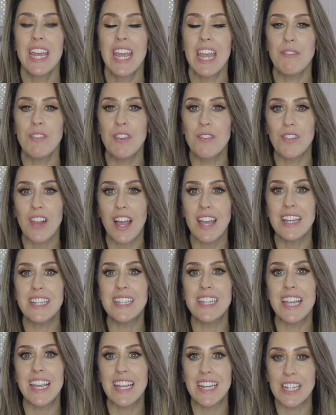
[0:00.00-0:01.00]
If you've
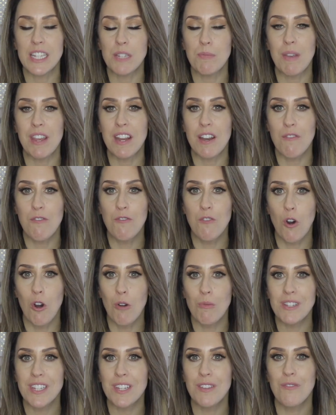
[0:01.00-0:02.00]
liked it and it's been
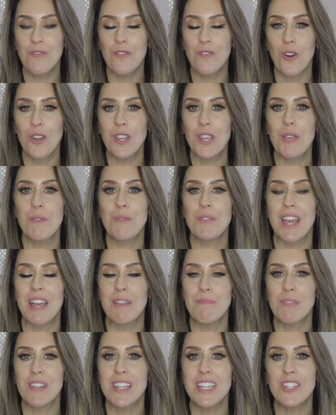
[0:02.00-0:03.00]
informative you,
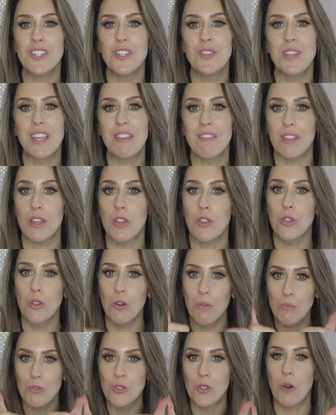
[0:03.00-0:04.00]
then please do give it a
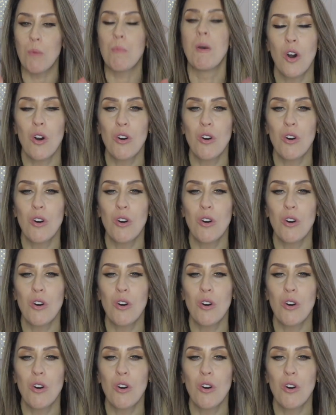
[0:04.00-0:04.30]
thumbs up.